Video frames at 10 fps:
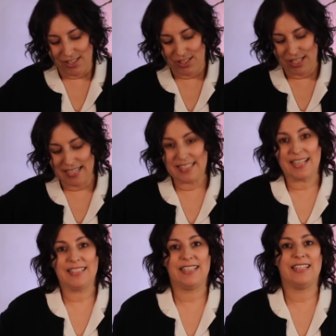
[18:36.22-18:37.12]

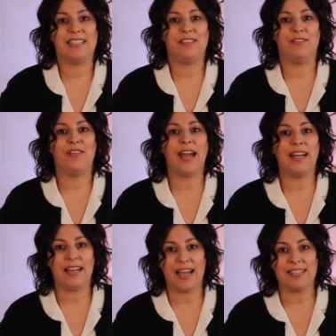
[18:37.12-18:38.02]
Jesus is
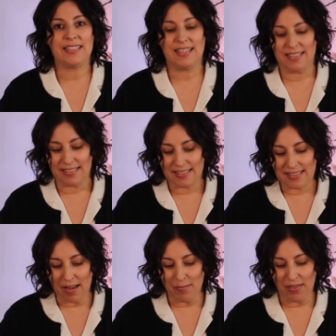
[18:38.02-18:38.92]
inviting us into
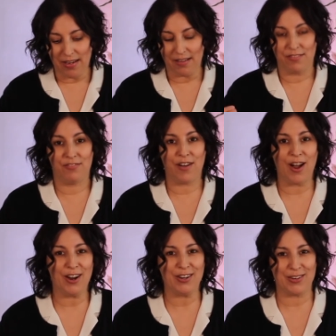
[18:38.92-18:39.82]
something
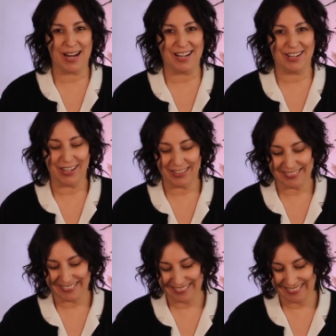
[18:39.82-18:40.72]
far greater.
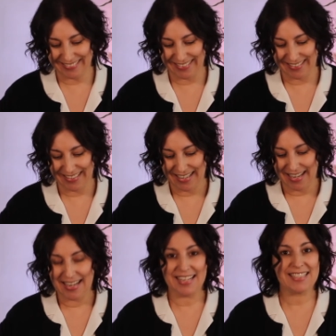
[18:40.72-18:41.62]

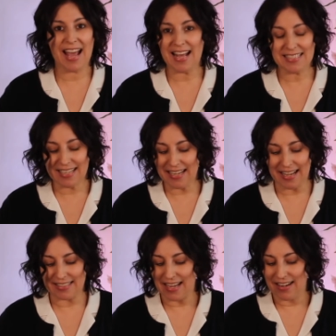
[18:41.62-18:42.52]
He's asking
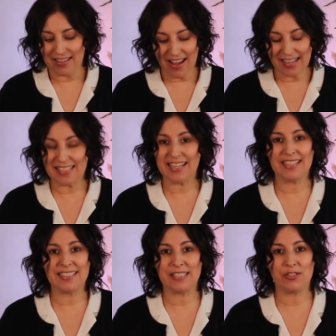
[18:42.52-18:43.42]
us not to
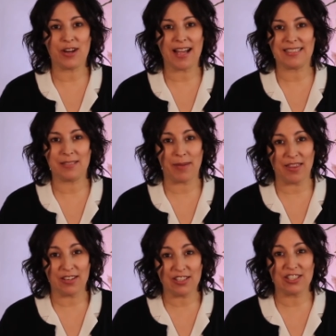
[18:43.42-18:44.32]
get distracted
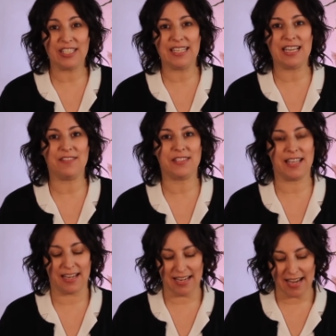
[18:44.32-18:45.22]
by the good gifts
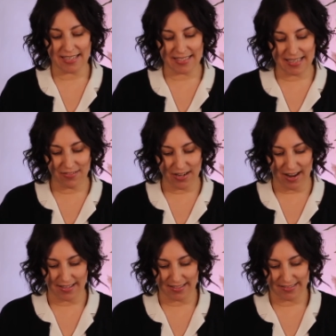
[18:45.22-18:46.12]
that He has given
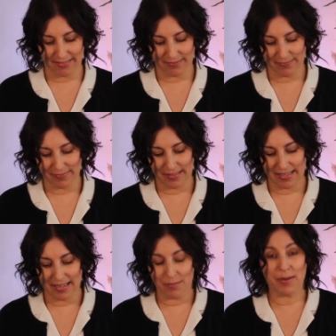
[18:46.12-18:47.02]

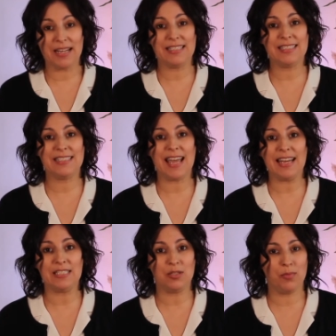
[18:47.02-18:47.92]
us, but
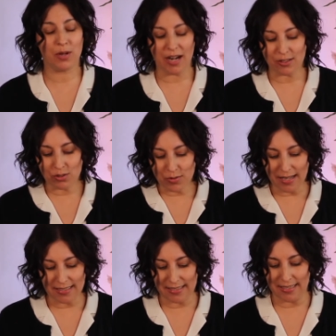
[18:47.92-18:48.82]
instead to put our
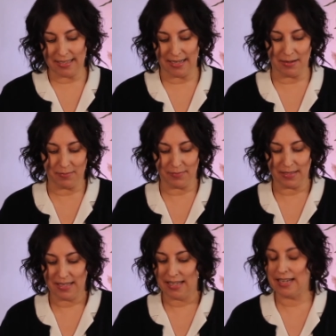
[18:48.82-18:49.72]
trust in
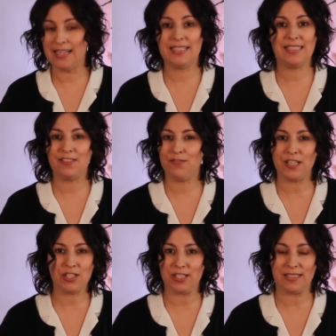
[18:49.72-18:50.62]
Him, in His
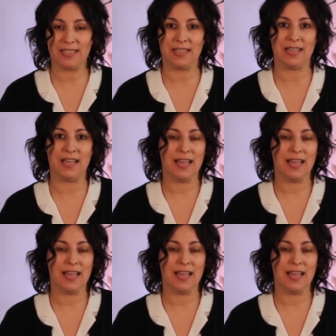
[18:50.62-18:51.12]
sufficiency